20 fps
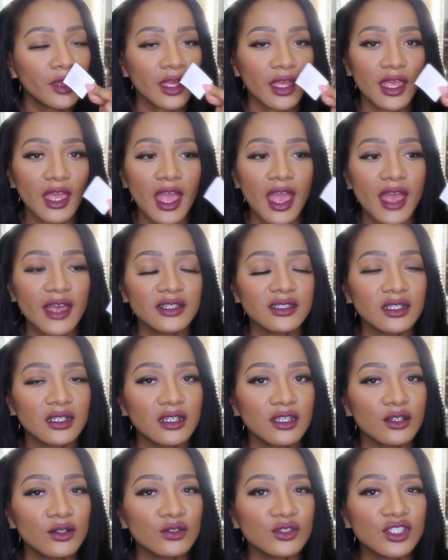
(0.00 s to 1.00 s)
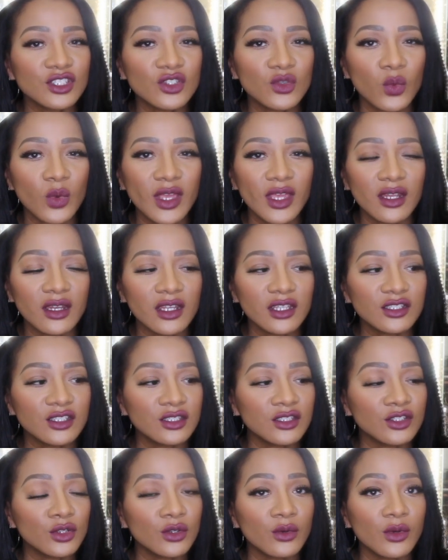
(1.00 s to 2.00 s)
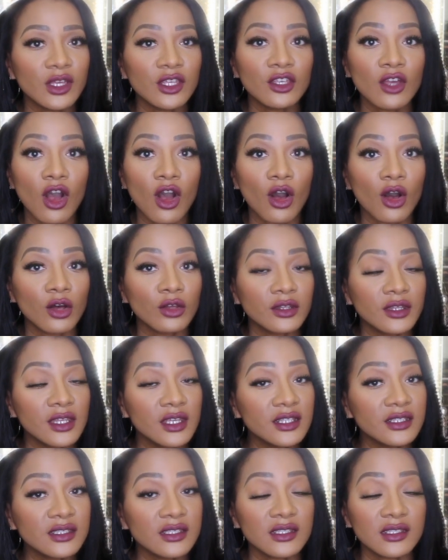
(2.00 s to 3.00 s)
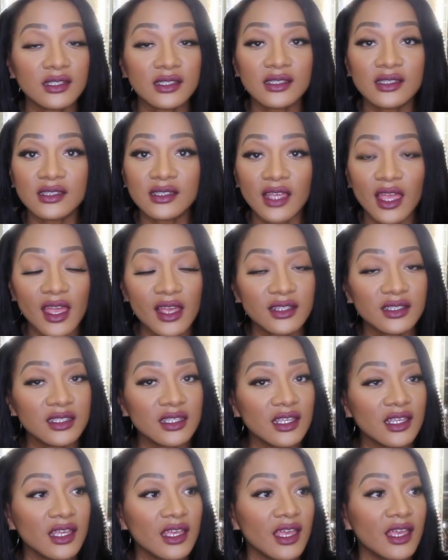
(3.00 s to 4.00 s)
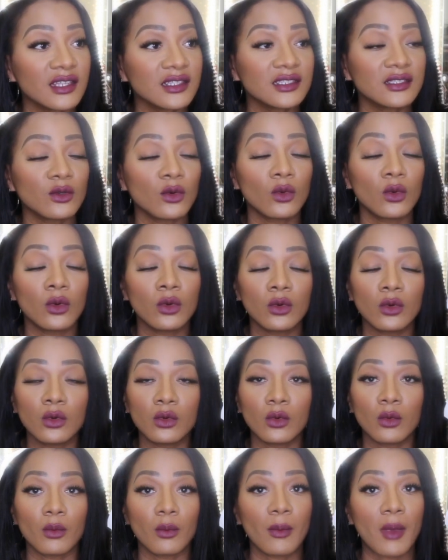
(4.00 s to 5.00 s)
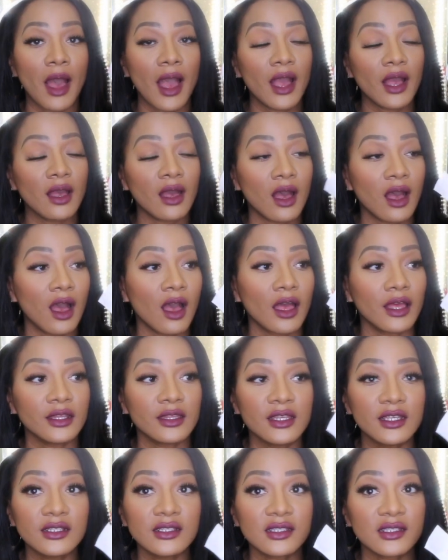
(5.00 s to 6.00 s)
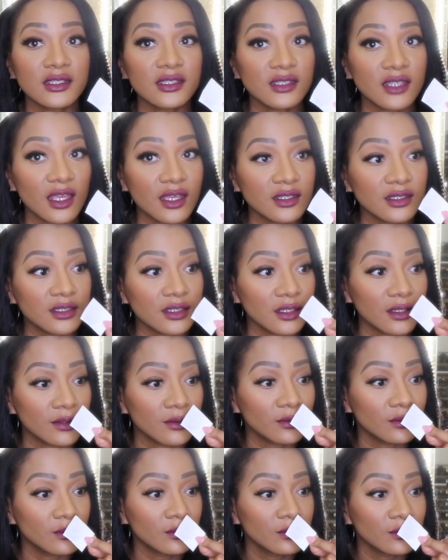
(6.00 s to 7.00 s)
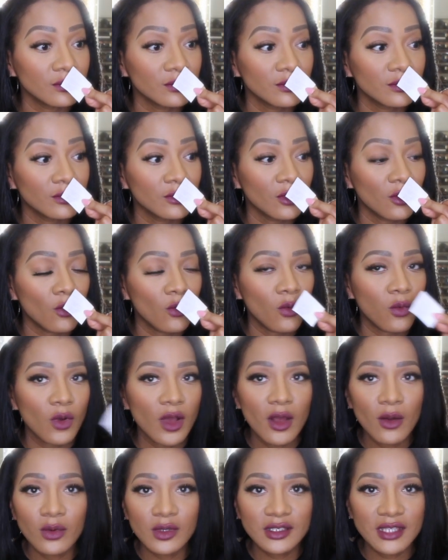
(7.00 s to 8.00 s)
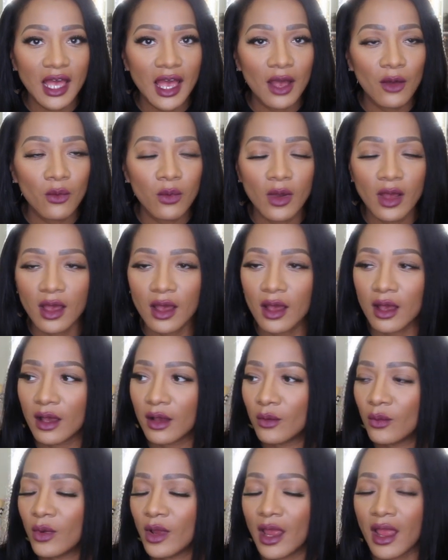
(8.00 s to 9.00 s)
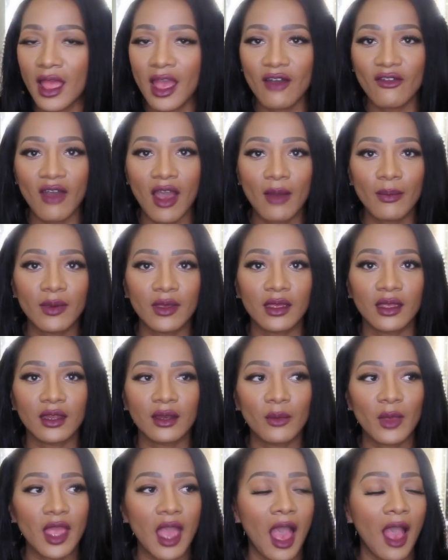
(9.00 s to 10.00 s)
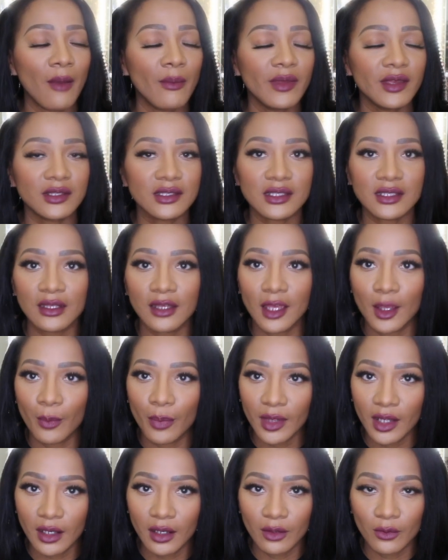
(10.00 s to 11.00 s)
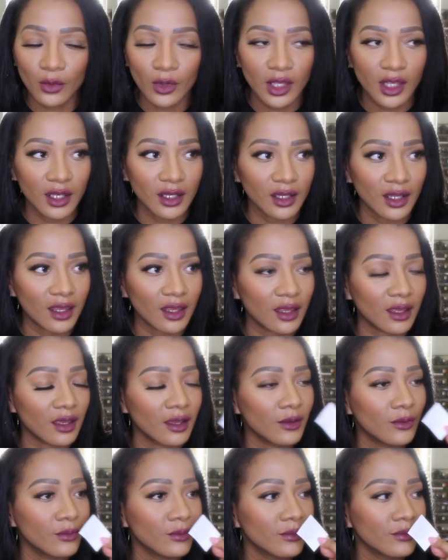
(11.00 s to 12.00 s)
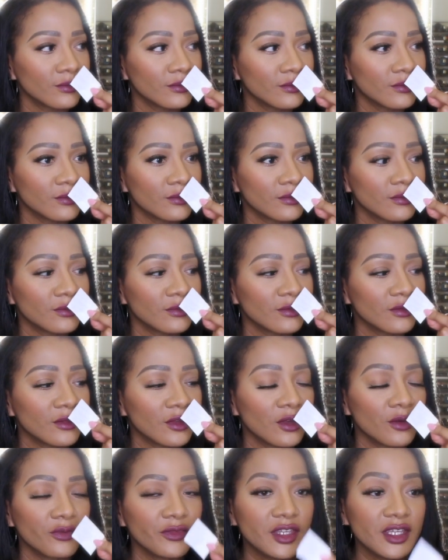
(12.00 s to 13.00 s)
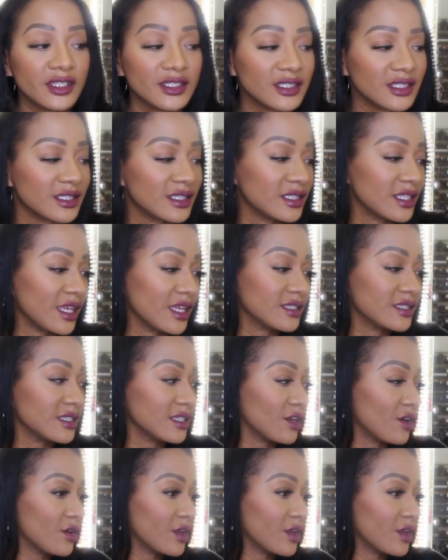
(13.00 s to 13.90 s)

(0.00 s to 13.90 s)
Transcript: It has a little sweetness to it, y'all. This is sexy. It's, oh my God, this is sexy. What was I, what, where have I been? Man, I've been sleeping? What the? This is sexy.